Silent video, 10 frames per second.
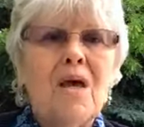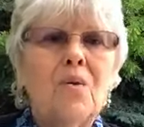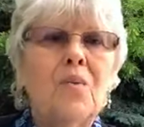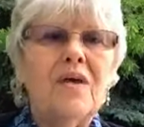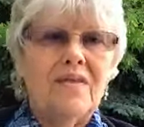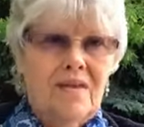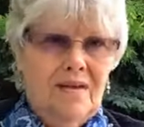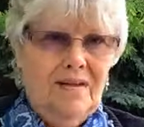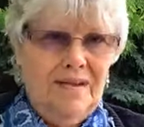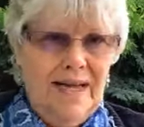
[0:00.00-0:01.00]
with
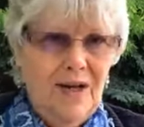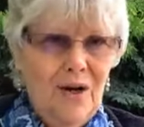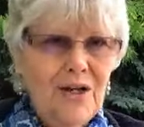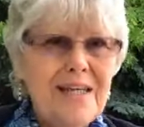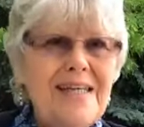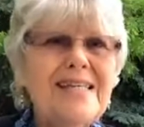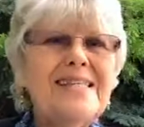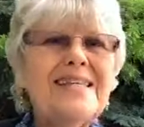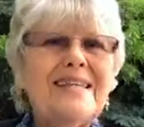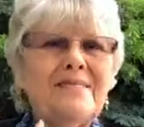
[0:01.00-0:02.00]

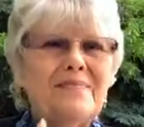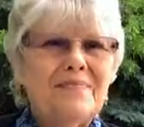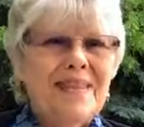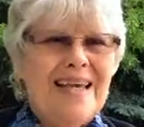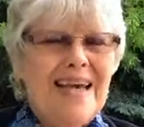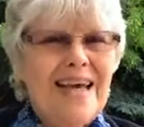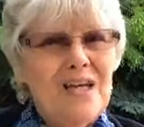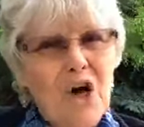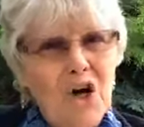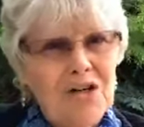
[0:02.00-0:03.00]
lightheartedness and a
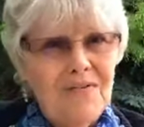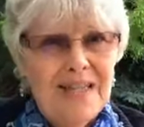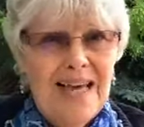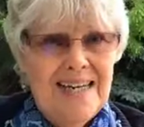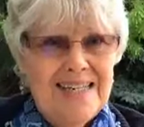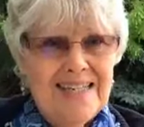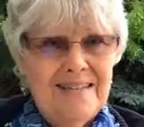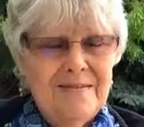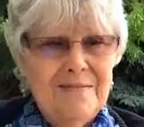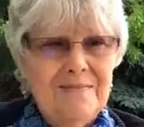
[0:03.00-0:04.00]
heart of light.
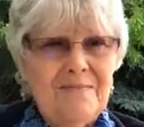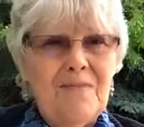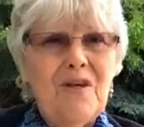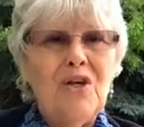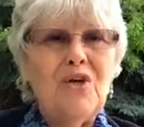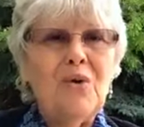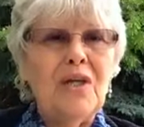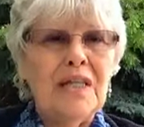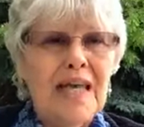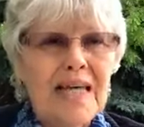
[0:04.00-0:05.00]
You are
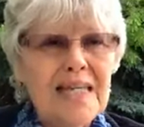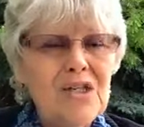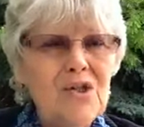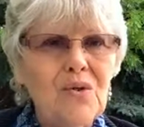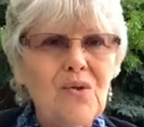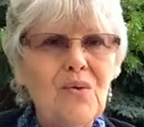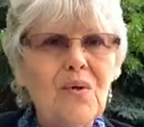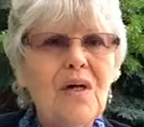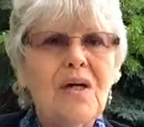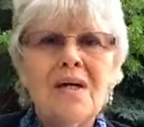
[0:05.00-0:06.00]
led into
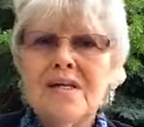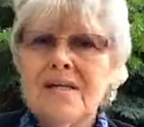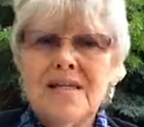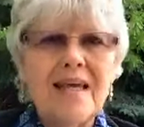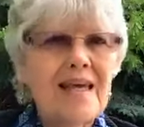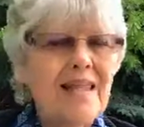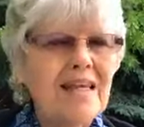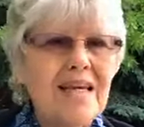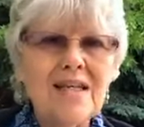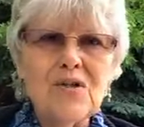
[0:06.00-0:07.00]
taking the
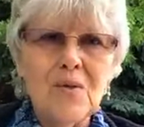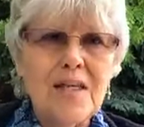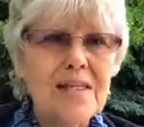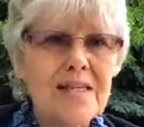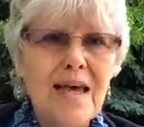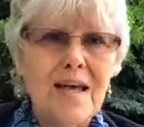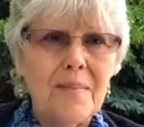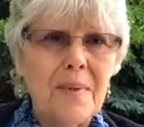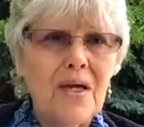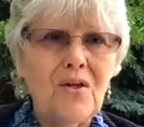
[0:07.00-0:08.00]
next right step,
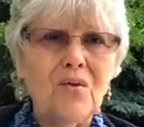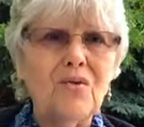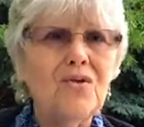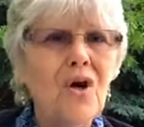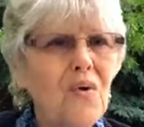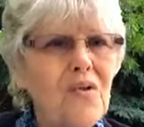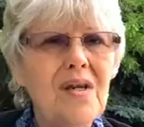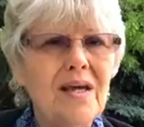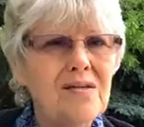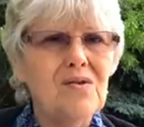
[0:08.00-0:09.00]
and you'll know the
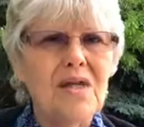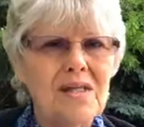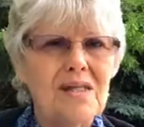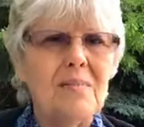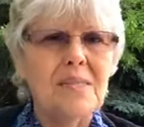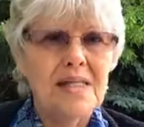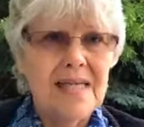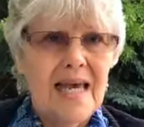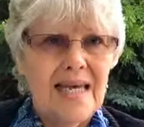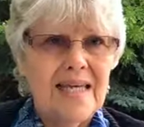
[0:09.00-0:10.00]
next right step to
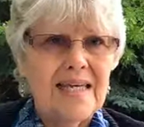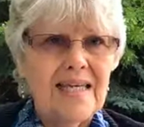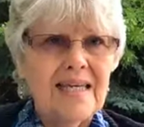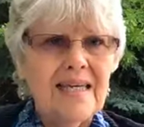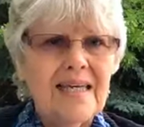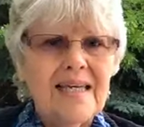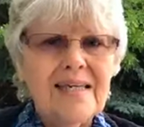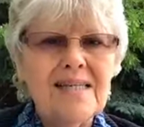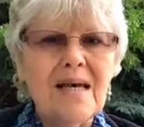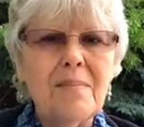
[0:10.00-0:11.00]
take.
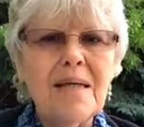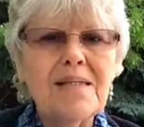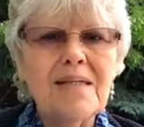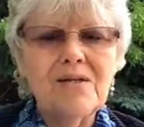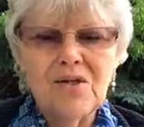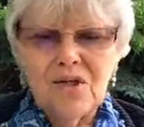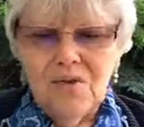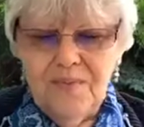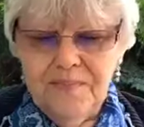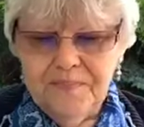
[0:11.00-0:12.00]
Does that make sense to you?